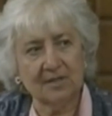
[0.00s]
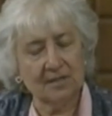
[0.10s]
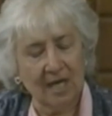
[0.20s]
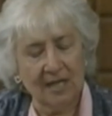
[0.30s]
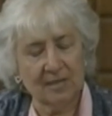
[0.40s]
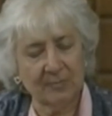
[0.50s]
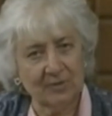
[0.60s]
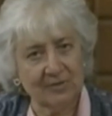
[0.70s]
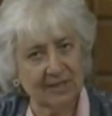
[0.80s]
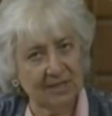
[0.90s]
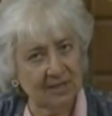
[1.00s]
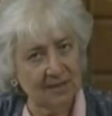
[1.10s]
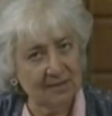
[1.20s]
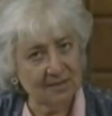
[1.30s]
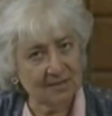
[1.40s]
It's not supposed to kill
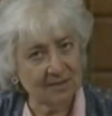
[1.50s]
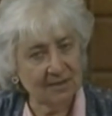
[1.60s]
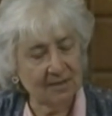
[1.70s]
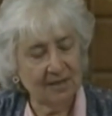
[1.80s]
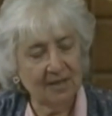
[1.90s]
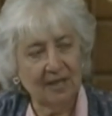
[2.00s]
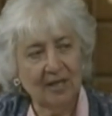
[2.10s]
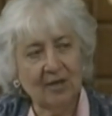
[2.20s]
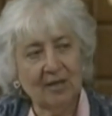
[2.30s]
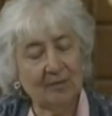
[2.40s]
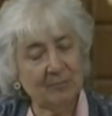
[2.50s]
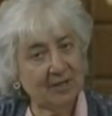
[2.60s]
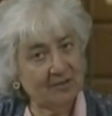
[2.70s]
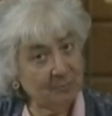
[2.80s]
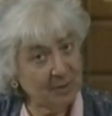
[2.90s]
us,
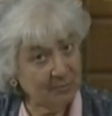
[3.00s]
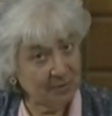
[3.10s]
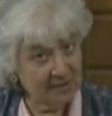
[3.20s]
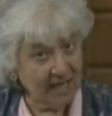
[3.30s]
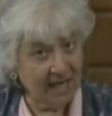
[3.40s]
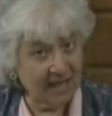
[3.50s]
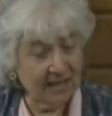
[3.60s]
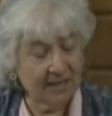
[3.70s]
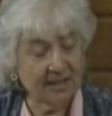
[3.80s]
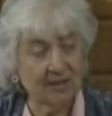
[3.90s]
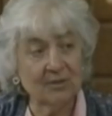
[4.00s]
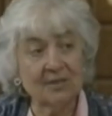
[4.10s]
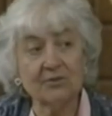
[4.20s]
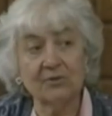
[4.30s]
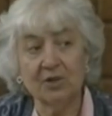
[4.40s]
but if people die,
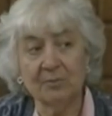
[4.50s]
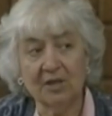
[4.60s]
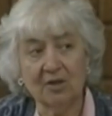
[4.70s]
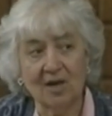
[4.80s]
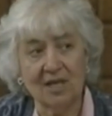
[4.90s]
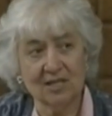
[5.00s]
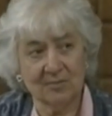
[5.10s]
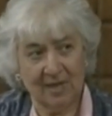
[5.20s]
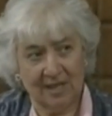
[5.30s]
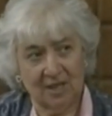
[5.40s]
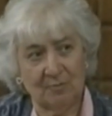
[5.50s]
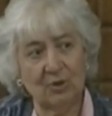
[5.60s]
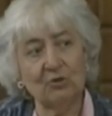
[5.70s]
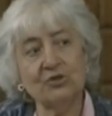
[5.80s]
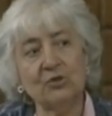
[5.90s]
it's going to be caused by the
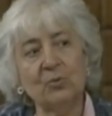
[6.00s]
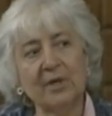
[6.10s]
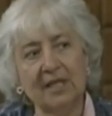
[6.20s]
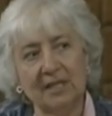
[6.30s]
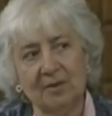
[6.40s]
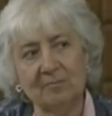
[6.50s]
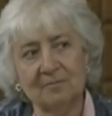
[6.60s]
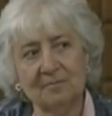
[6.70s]
emotion within them.